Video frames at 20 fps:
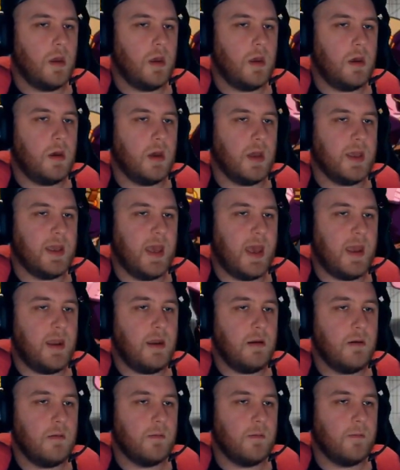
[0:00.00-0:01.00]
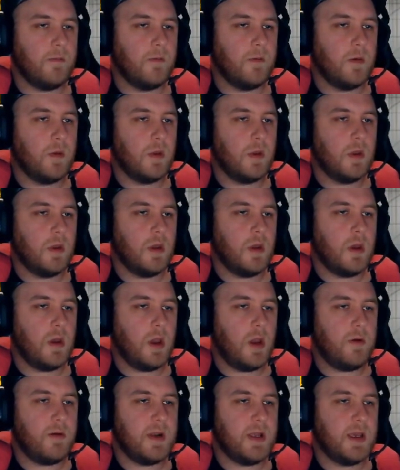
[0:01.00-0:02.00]
Oh, again?
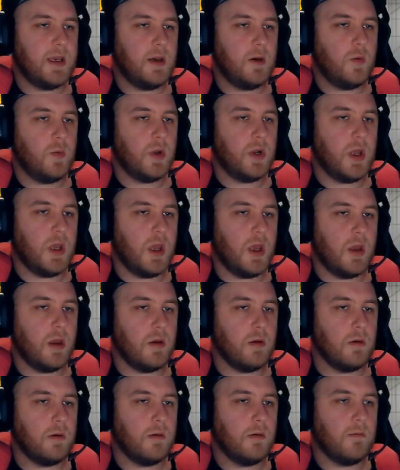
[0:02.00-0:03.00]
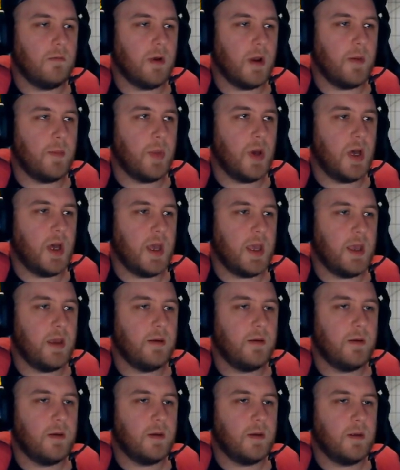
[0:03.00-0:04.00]
I already killed one of you. Right, bye.
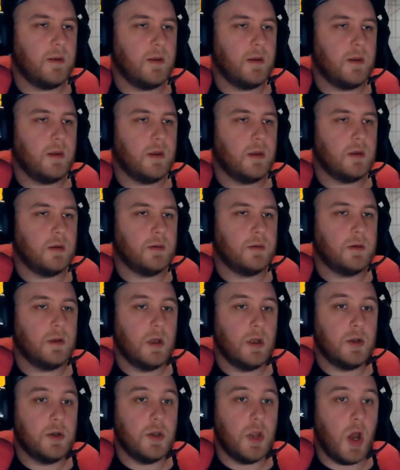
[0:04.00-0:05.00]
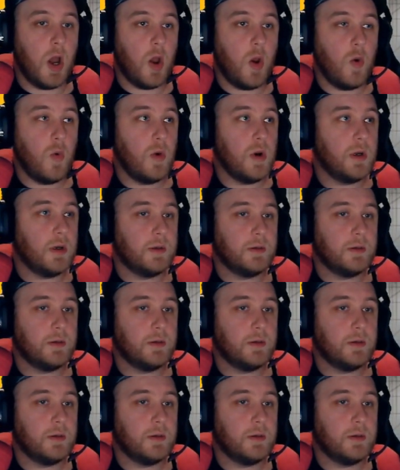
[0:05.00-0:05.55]
No!